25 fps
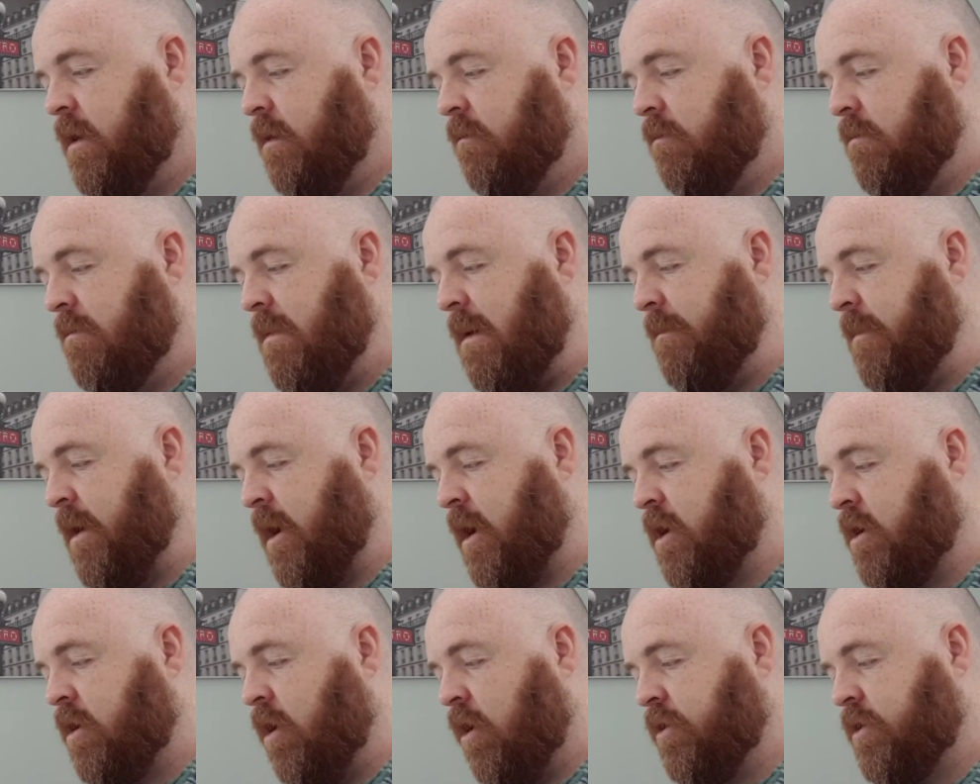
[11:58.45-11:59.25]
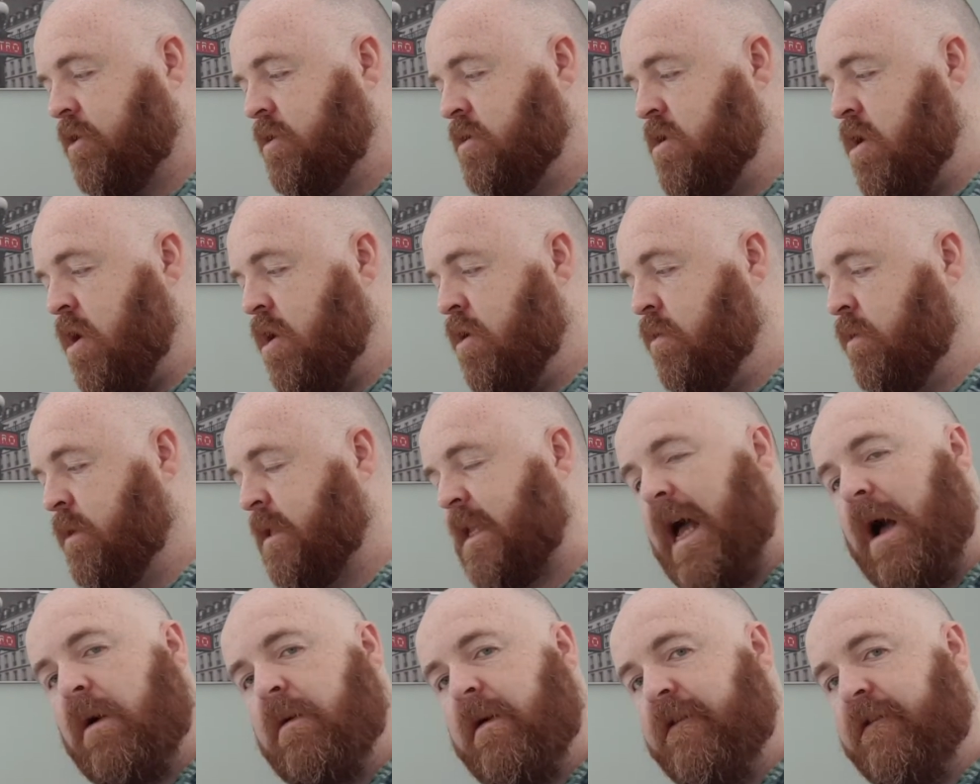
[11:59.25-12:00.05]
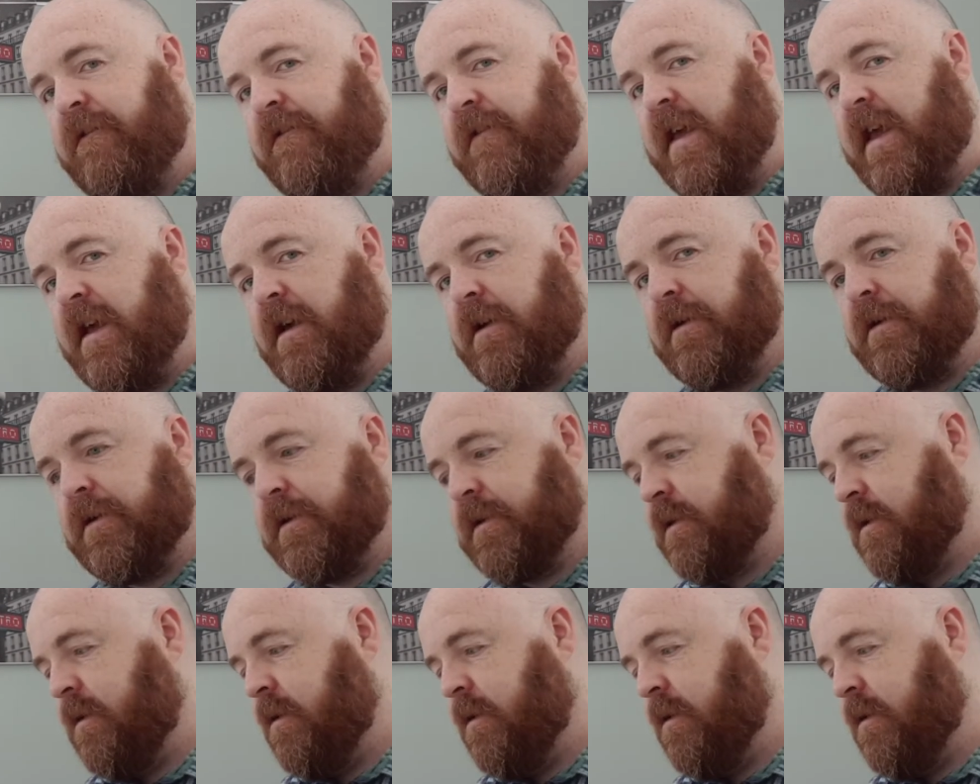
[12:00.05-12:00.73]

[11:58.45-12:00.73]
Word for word: Remember, God knows how it feels